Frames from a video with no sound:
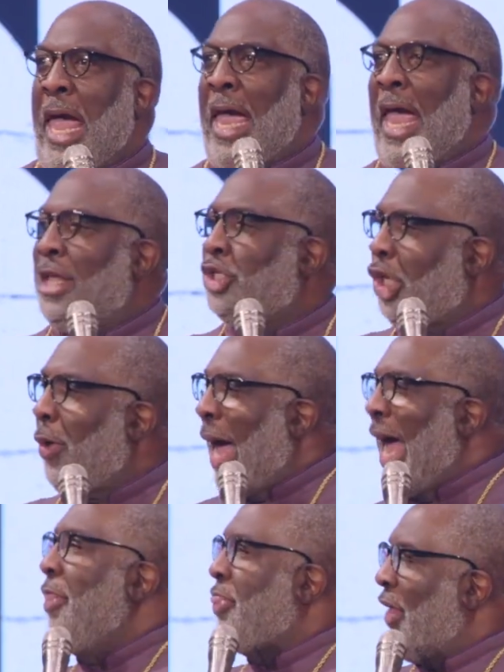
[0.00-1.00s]
And so
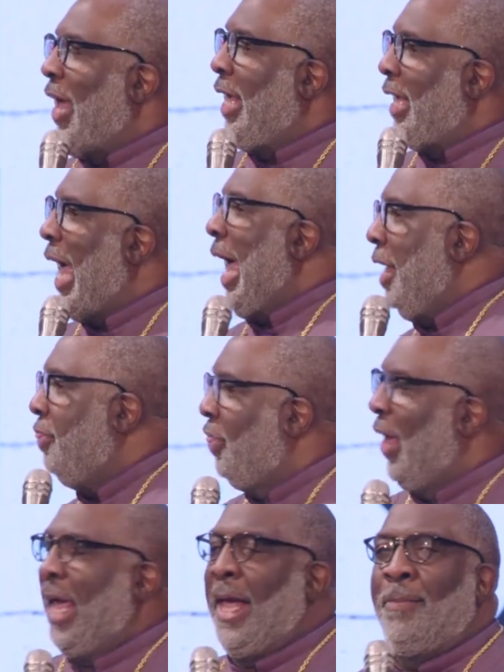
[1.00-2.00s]
I think, I
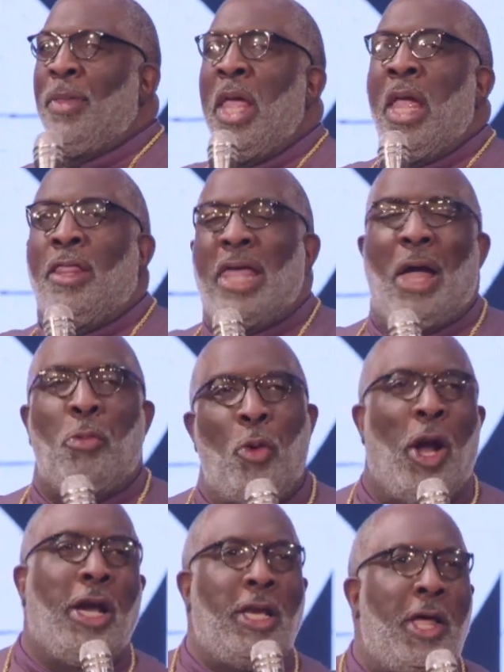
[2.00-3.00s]
think that
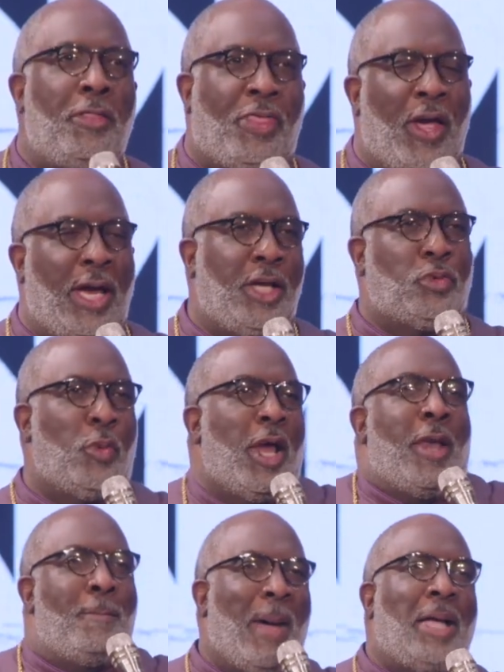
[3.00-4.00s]
one of the things, one
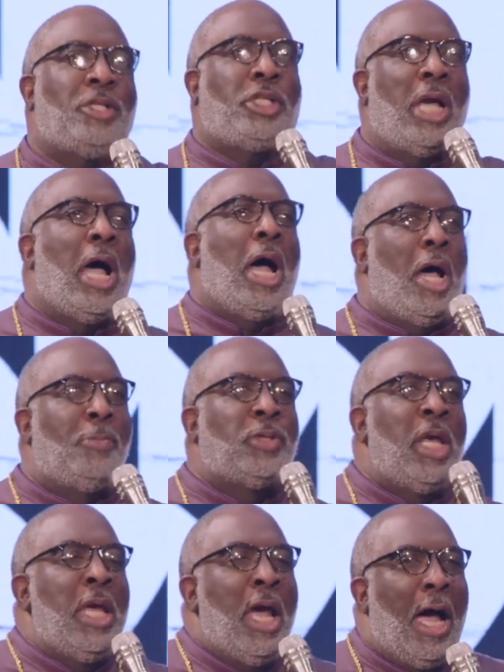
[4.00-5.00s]
of my jobs
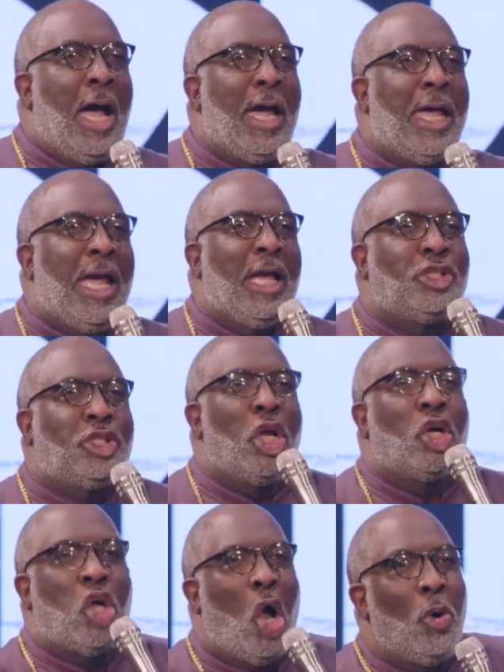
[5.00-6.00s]
uh, is to
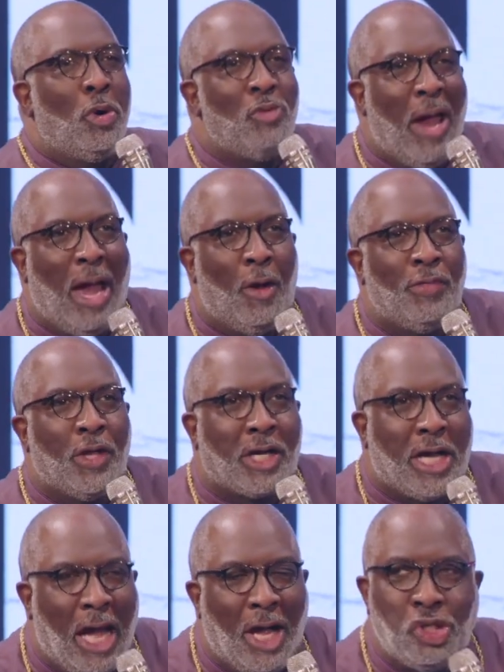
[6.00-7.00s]
go around the
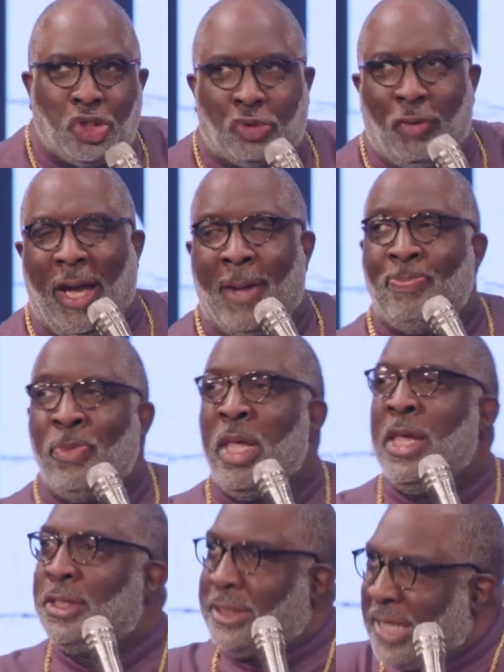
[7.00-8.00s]
country,
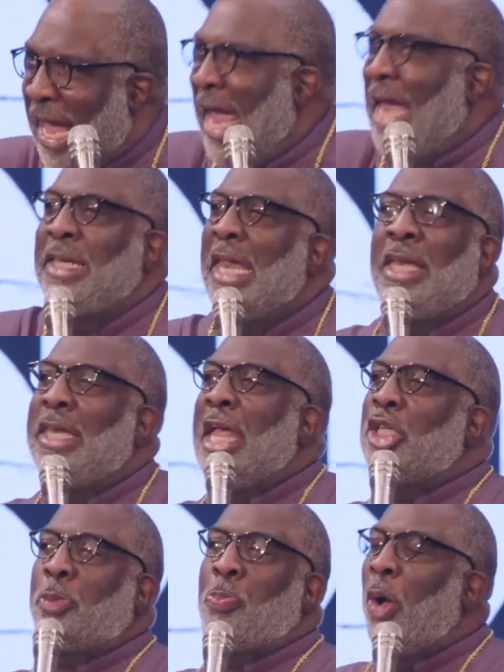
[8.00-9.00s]
stand in
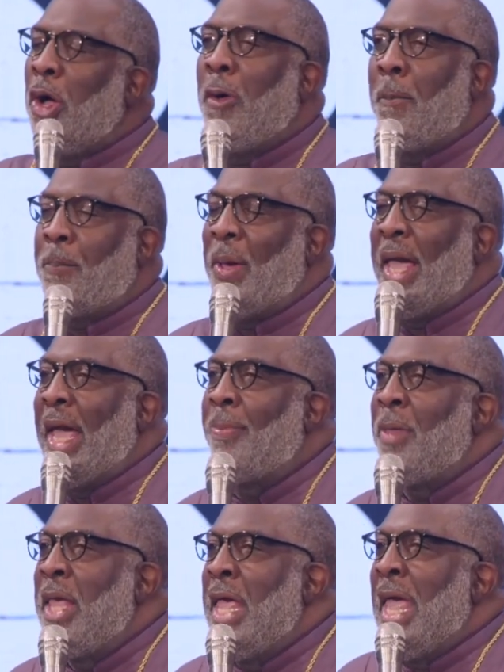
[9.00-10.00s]
this pulpit
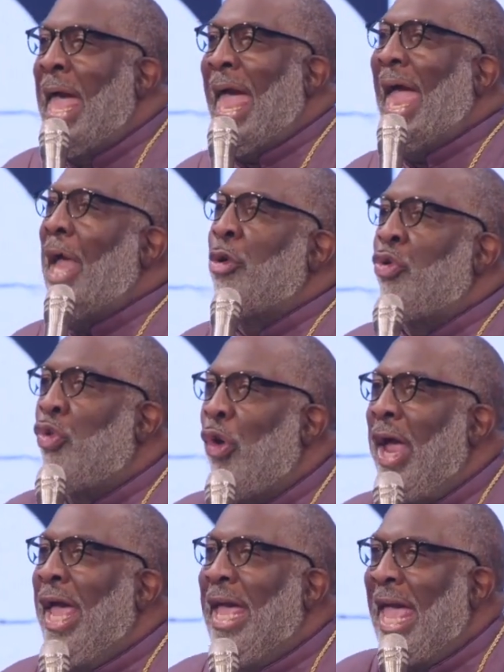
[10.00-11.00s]
and
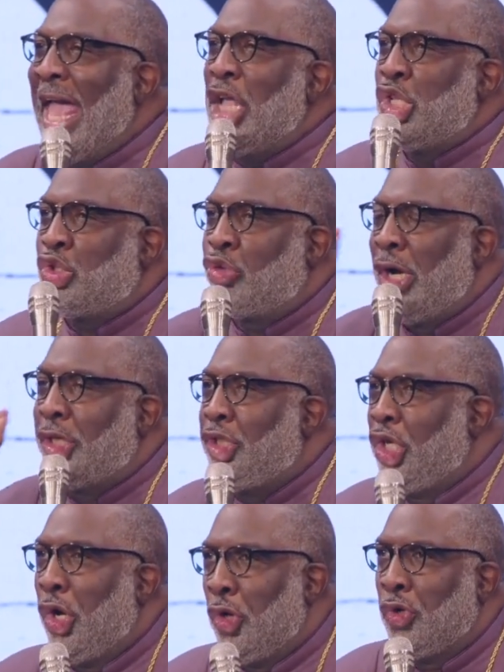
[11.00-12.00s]

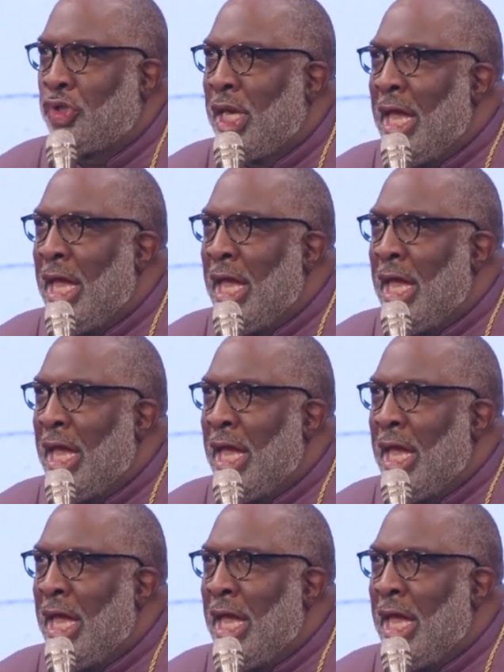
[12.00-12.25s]
reintroduce